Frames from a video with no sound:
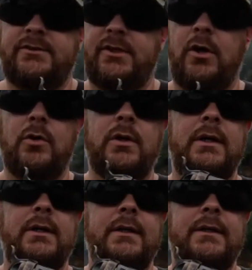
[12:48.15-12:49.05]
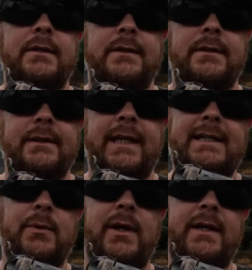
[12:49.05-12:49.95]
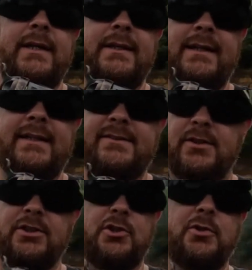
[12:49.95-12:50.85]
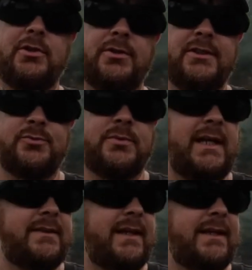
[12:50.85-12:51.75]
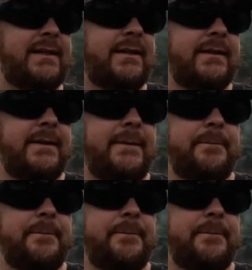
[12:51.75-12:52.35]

So anyway, that's gonna do it on this one, I think.